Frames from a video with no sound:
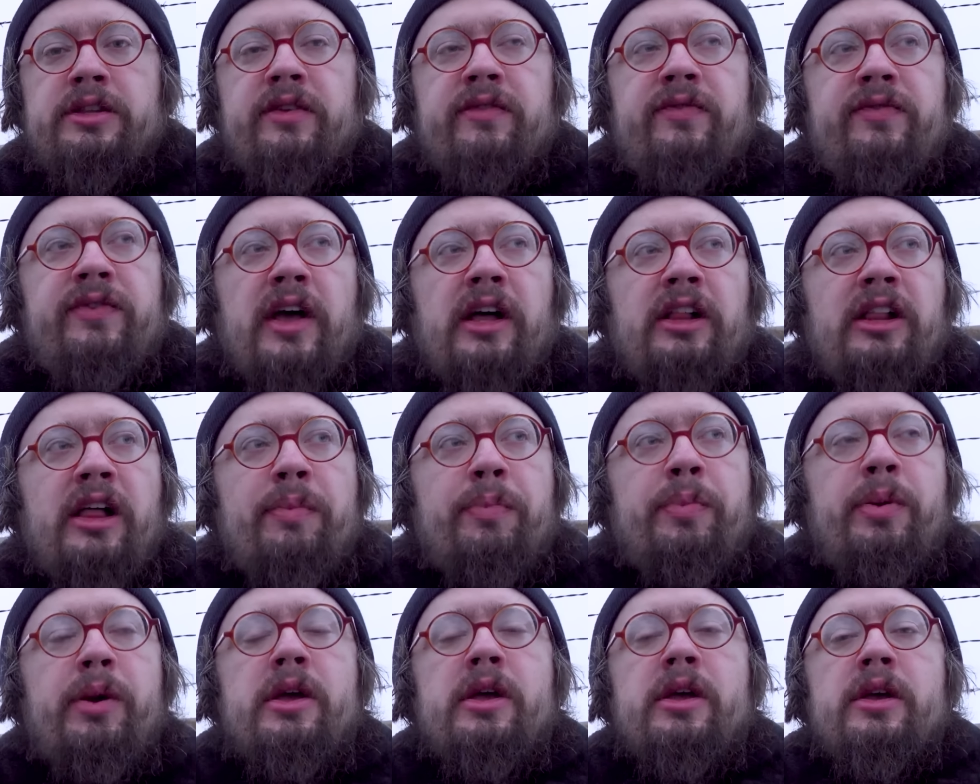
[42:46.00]

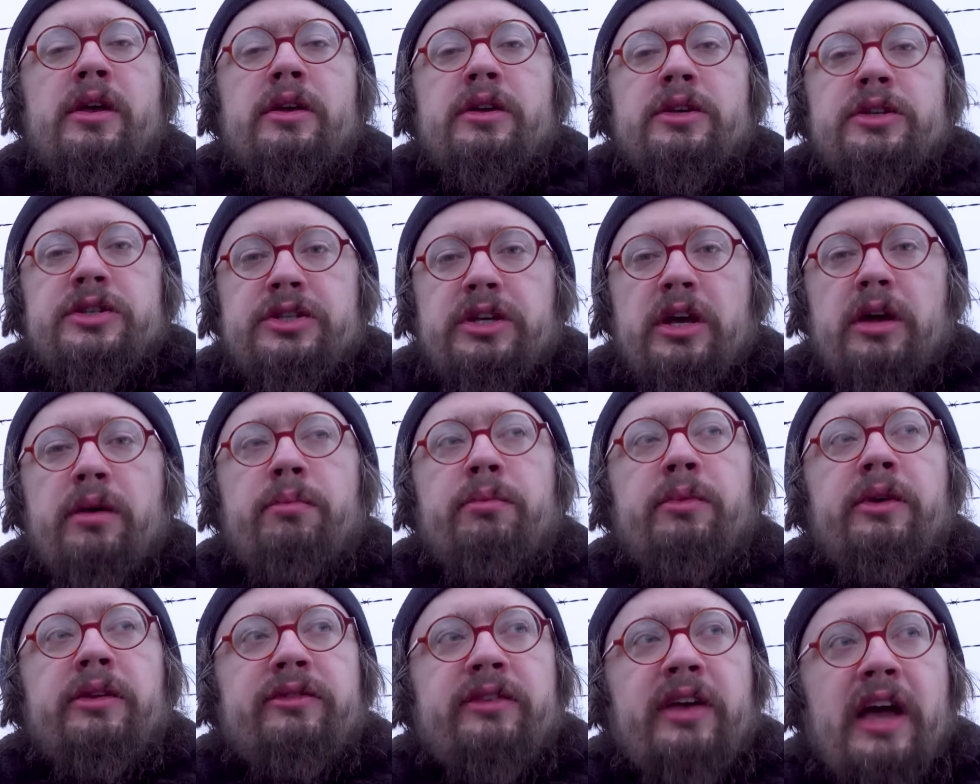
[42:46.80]
Develop
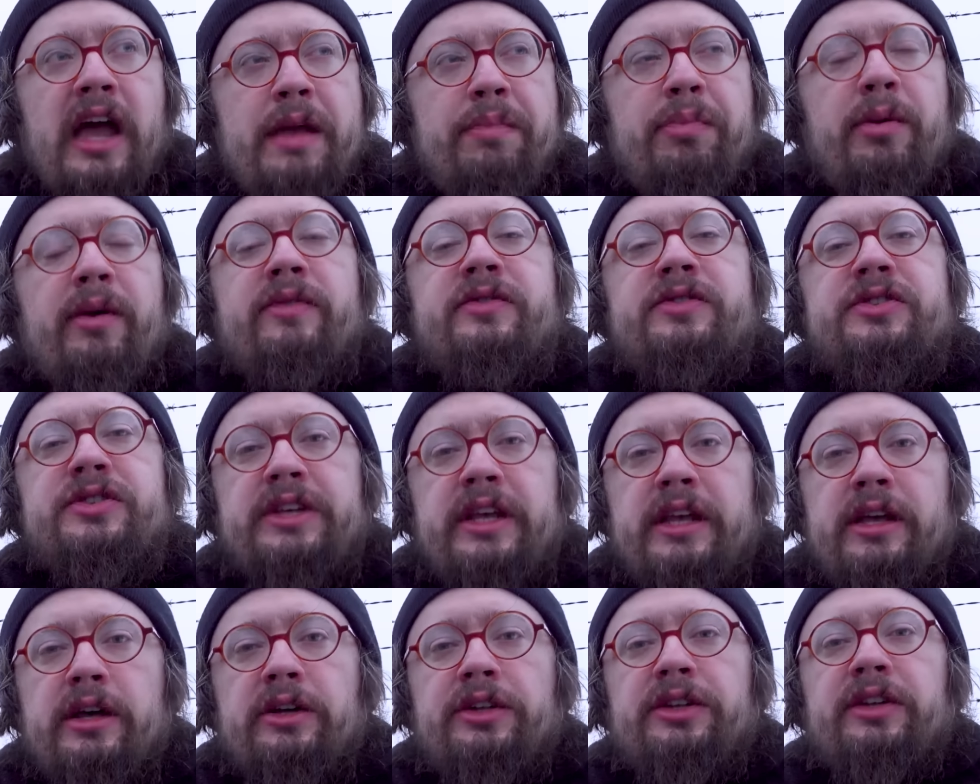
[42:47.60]
some type of
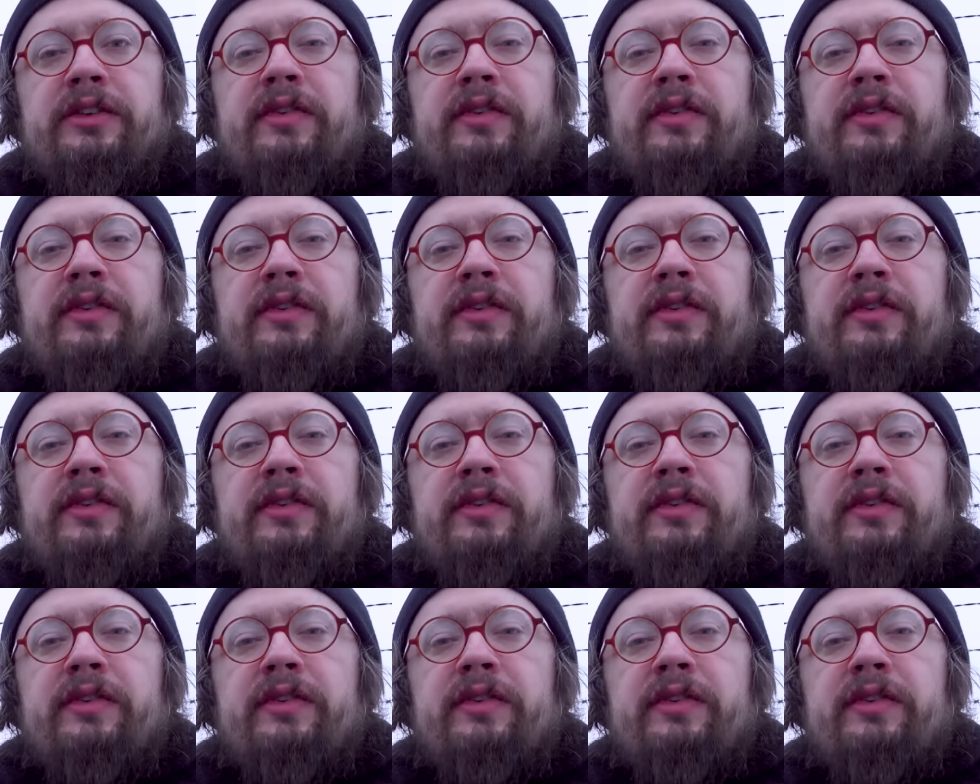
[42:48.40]
skill.